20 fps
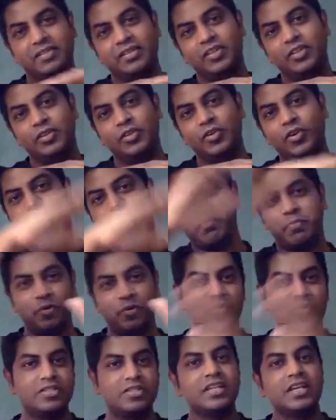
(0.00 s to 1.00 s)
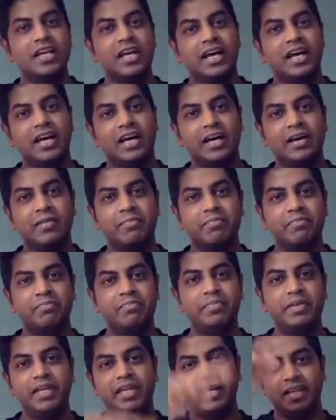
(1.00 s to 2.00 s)
yoga pose
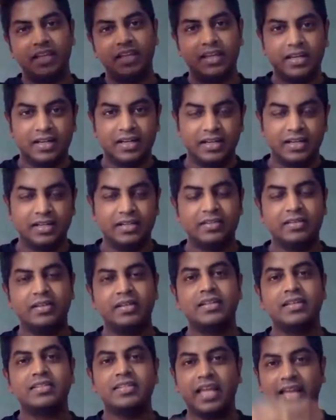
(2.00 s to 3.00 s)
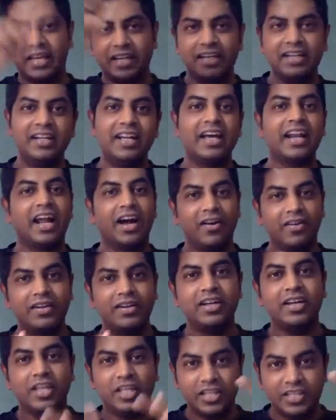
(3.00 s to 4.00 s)
being cycled around
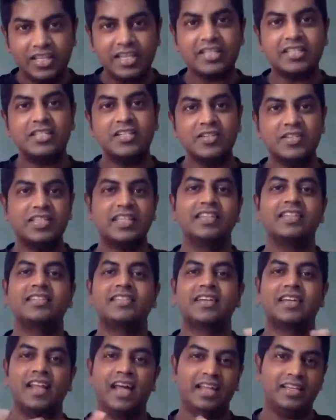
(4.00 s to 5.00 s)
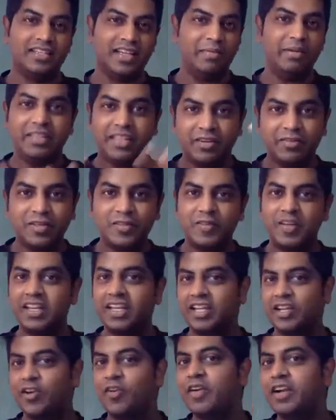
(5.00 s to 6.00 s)
just using Scratch. I mean, that was very
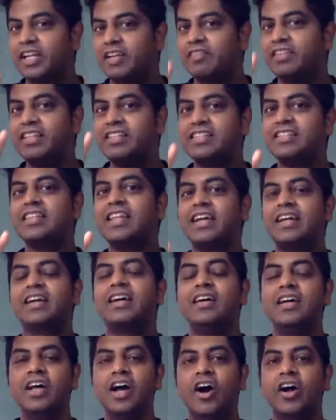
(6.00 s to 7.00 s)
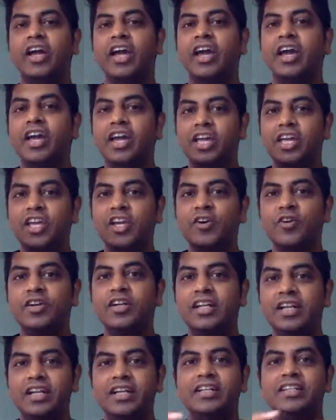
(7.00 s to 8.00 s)
innovative. This is like, okay, you
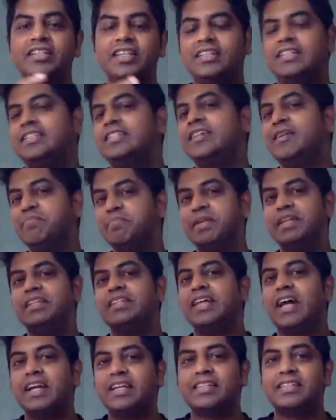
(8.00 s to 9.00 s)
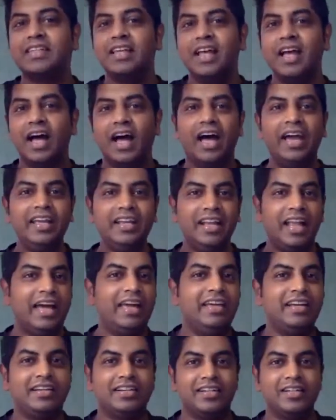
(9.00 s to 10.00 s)
did just jumping jacks. I
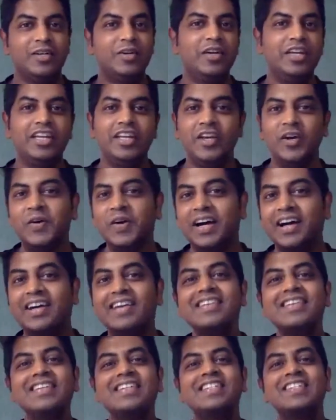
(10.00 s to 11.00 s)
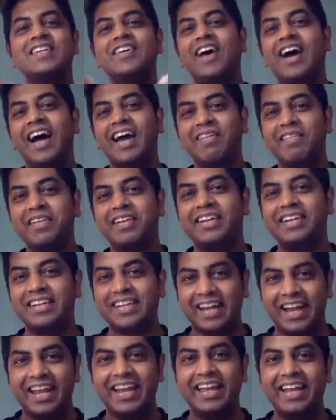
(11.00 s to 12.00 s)
like doing yoga, so I will
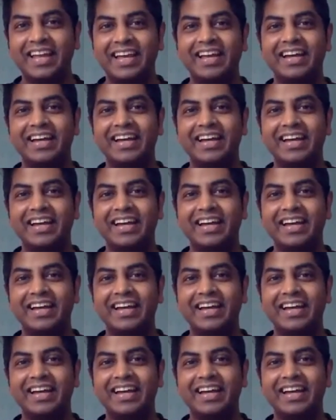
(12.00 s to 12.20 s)
try